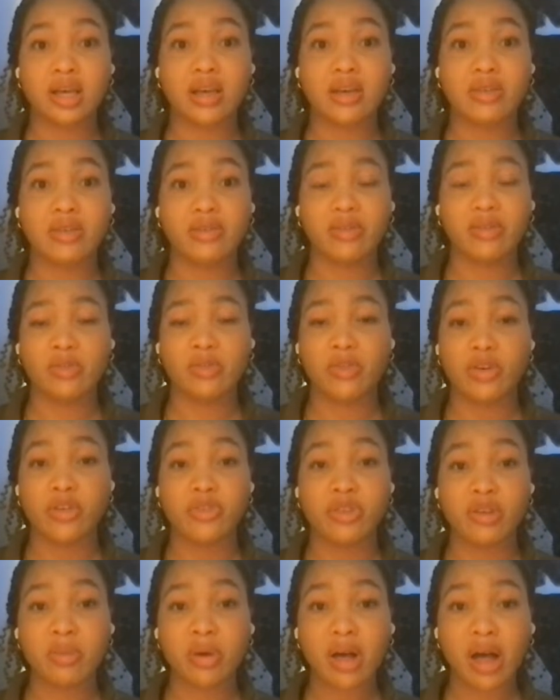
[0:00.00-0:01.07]
that for
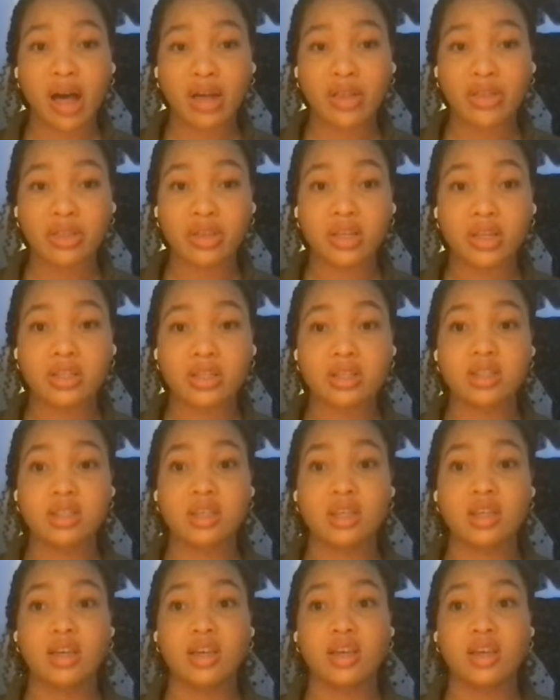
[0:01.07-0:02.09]
female athletes,